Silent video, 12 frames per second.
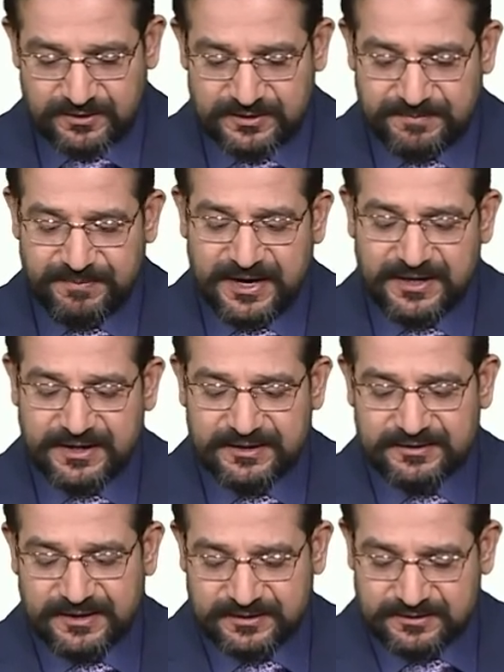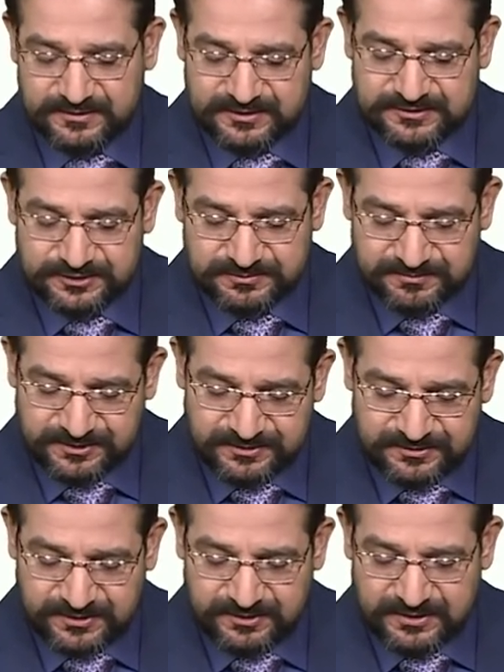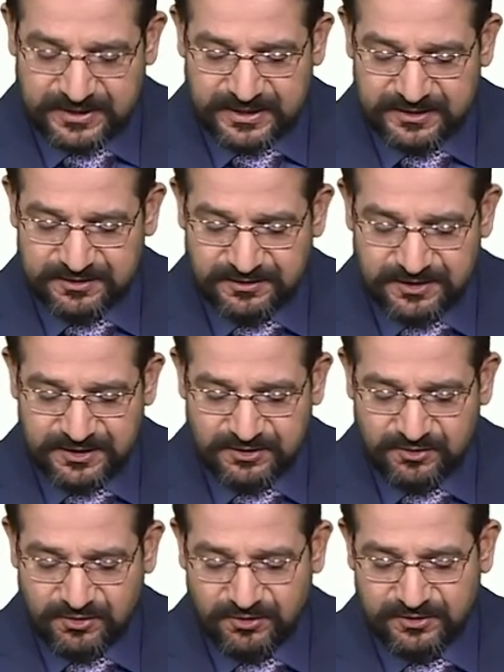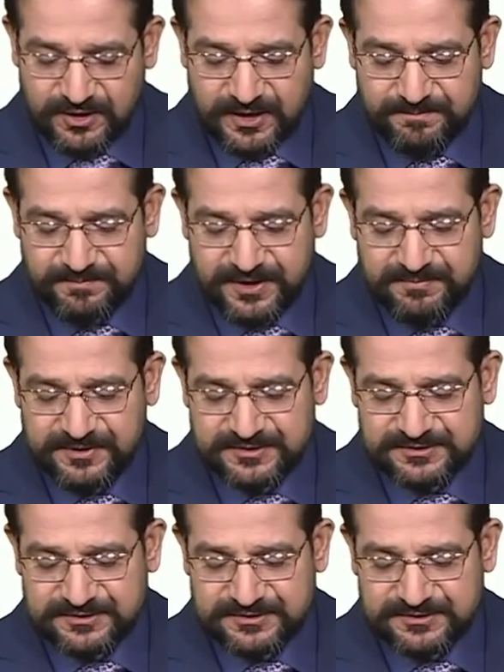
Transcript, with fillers: The bank and the customer agree on a payment